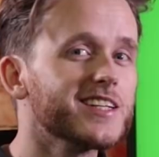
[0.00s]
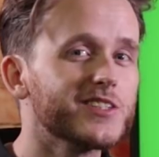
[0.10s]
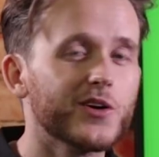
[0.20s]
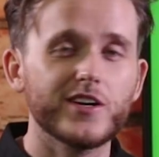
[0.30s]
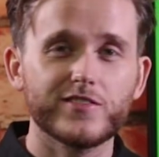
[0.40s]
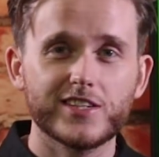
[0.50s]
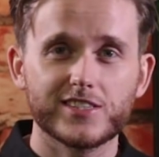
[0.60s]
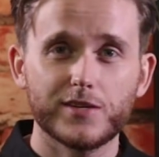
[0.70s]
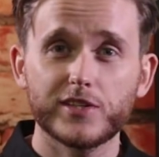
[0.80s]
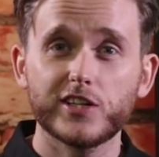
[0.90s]
us know if
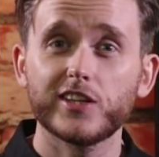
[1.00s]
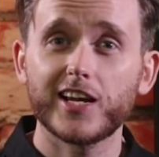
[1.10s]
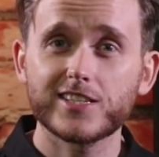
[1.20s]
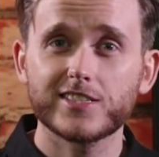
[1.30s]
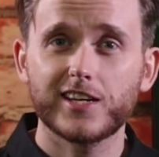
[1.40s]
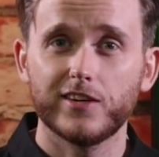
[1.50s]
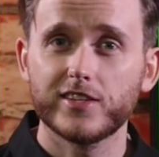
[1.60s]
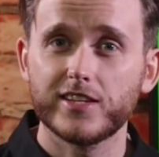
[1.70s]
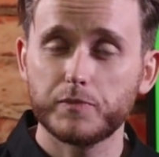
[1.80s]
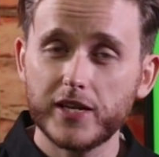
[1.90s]
there's something you'd like us to
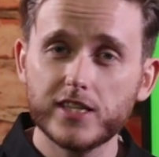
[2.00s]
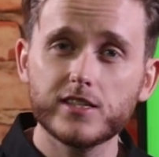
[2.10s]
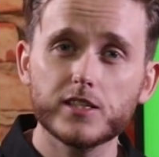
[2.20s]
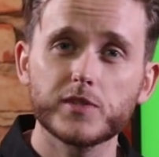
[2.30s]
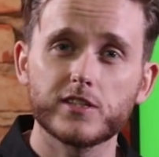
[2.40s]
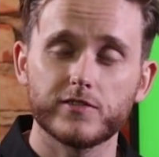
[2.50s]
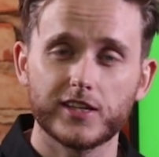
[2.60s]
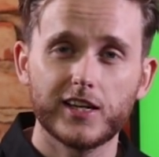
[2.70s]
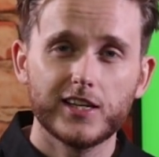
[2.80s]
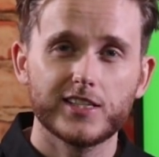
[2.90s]
cover that's PC
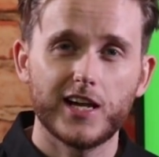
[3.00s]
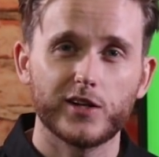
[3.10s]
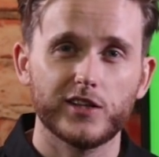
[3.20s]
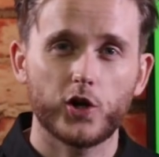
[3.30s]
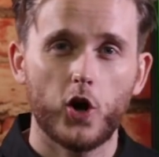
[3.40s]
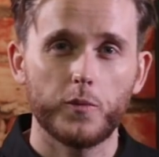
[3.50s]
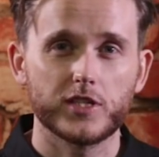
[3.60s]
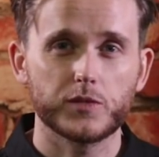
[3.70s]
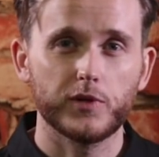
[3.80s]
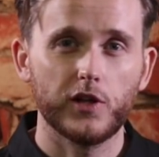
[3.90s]
specific down in the
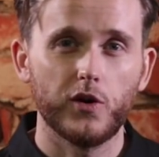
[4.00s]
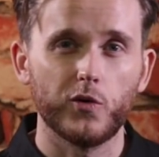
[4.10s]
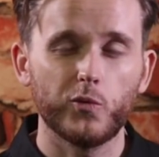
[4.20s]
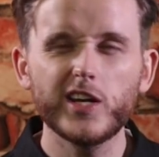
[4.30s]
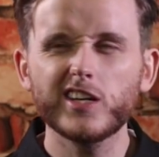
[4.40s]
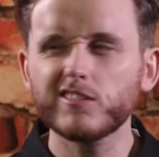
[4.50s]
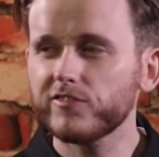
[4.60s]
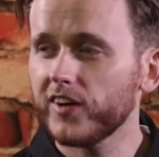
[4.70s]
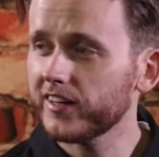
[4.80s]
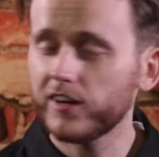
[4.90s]
comments below. We
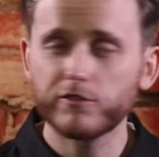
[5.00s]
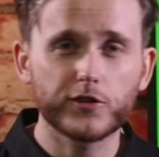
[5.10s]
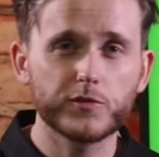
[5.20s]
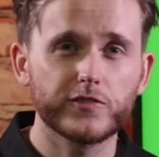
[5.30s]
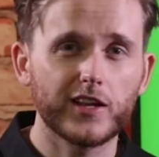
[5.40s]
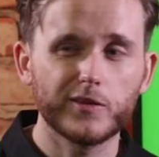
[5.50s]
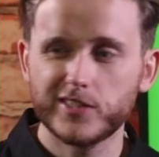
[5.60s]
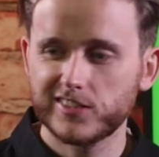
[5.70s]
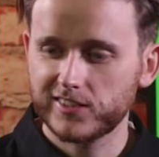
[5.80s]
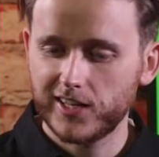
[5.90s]
can find out from
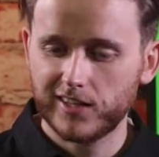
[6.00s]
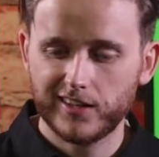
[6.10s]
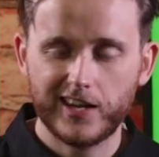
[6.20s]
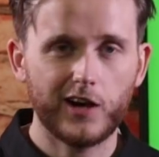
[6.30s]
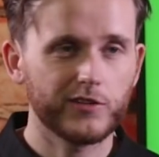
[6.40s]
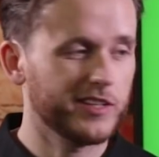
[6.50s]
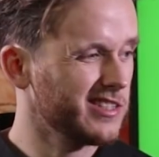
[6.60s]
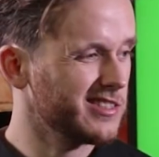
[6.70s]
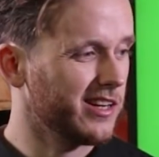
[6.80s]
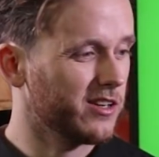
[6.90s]
developers exactly how
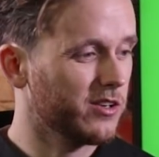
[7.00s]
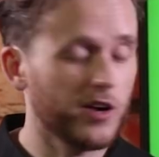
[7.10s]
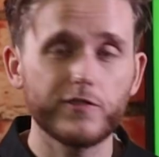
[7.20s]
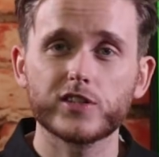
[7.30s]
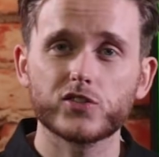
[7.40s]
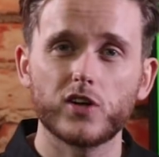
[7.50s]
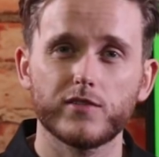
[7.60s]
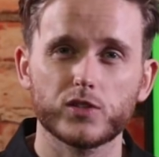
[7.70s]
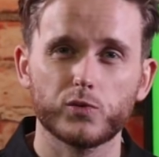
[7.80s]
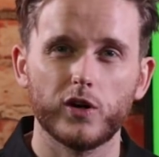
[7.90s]
things like graphics
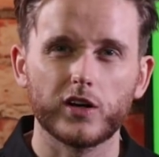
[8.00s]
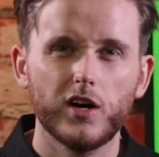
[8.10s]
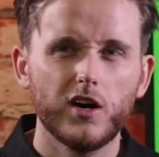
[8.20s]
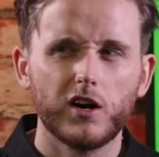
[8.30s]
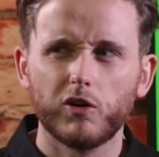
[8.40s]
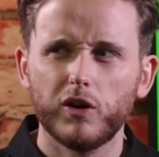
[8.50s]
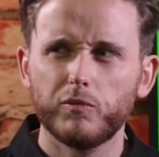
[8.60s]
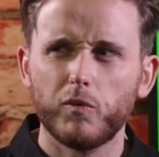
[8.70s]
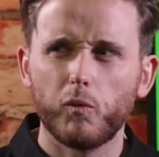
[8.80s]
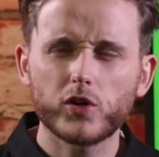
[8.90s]
drivers work,
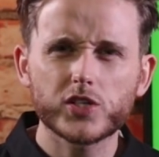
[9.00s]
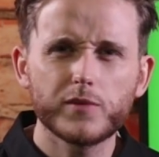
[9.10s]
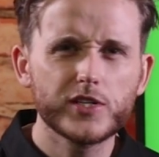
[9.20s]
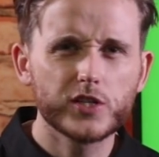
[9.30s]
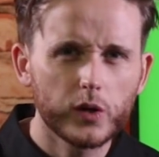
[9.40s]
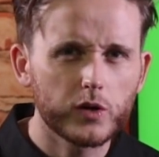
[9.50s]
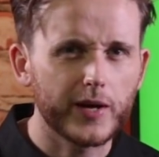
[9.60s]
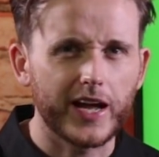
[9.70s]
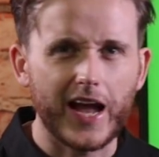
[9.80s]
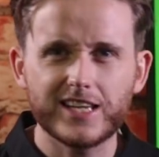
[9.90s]
or what should I be doing
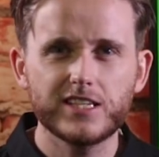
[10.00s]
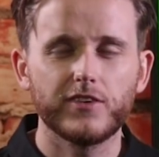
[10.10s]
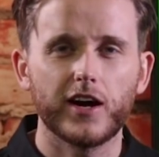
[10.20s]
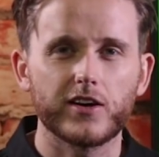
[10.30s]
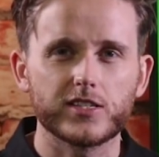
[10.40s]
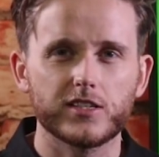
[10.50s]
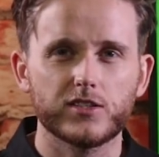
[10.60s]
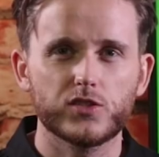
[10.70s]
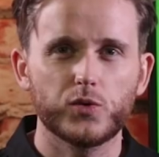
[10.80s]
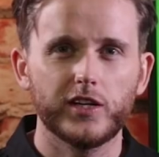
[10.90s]
with my antivirus
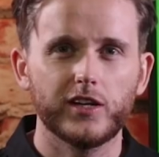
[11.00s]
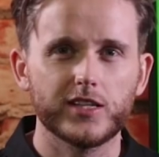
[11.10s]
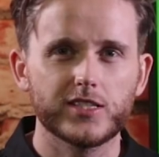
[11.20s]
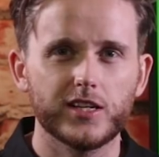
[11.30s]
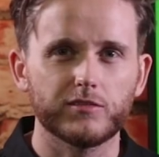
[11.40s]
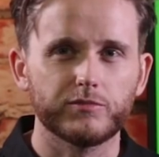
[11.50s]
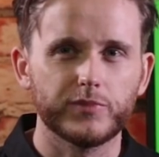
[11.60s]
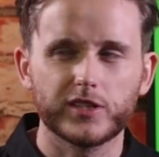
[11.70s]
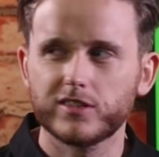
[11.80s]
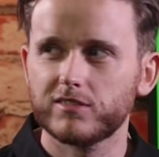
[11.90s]
in 2019,
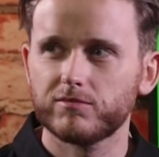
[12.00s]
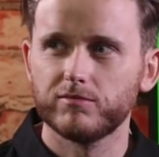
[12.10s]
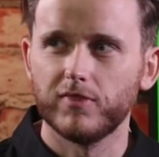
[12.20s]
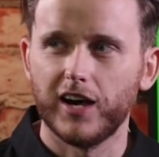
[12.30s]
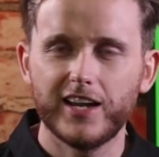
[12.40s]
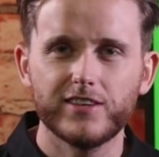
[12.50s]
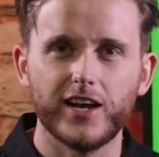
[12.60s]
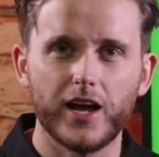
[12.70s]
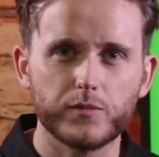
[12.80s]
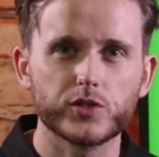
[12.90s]
because I
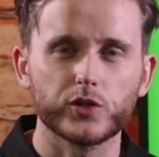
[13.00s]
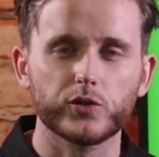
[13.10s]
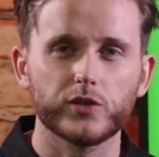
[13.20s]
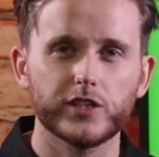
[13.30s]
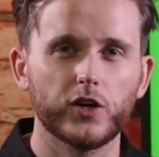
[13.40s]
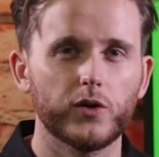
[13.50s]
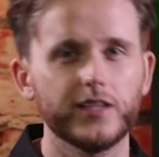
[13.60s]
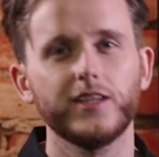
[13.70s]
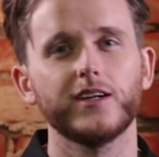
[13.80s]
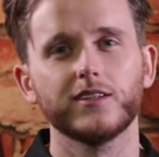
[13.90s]
have absolutely no
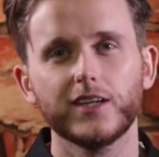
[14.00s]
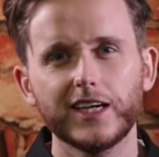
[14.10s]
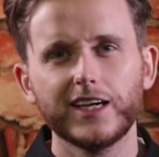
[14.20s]
idea.